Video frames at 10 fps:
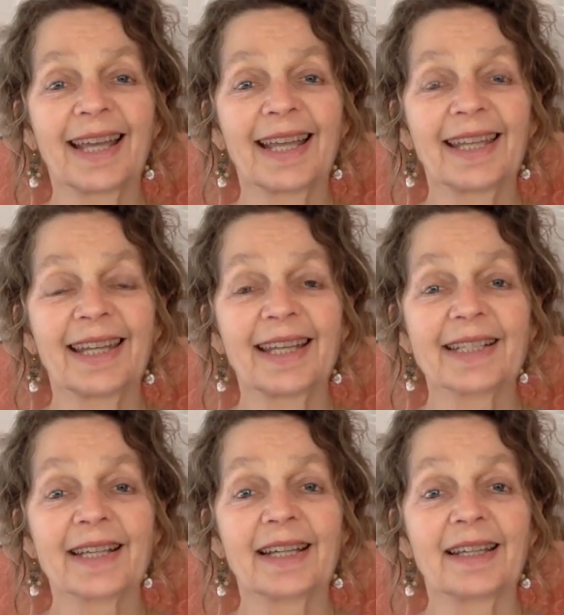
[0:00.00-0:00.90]
And
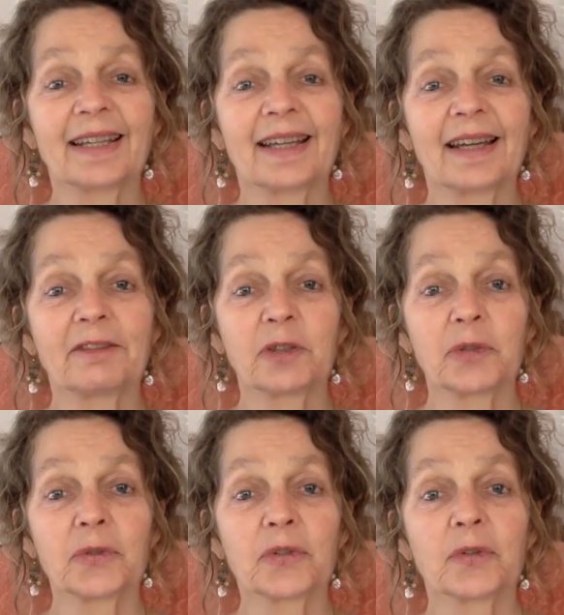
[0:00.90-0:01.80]
as I have
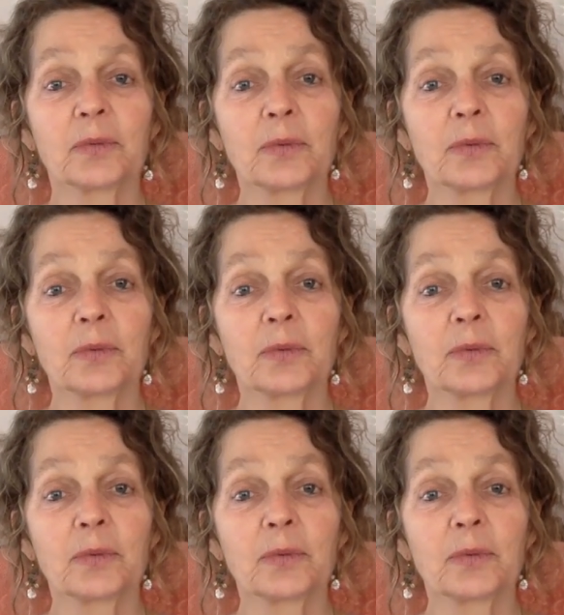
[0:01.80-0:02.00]
used the